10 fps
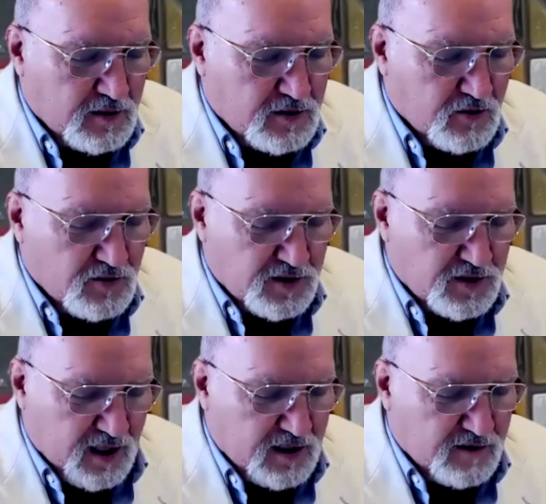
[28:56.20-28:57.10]
tuned to
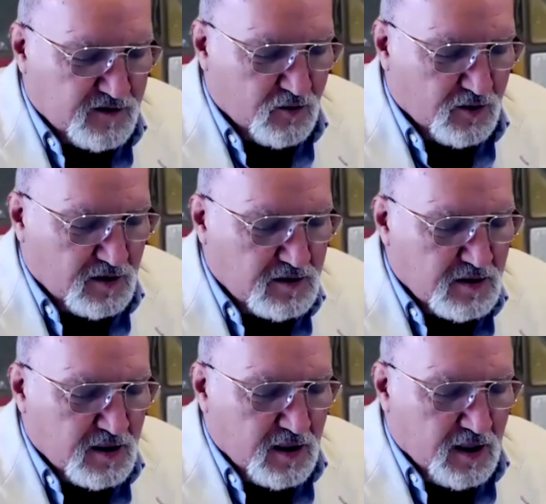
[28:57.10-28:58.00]
that, if you will.
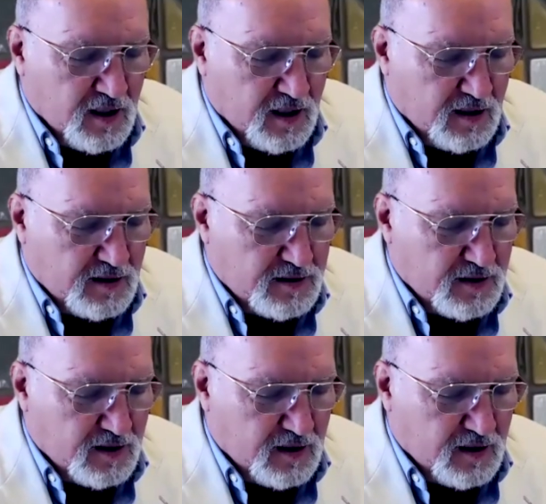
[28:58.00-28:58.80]
And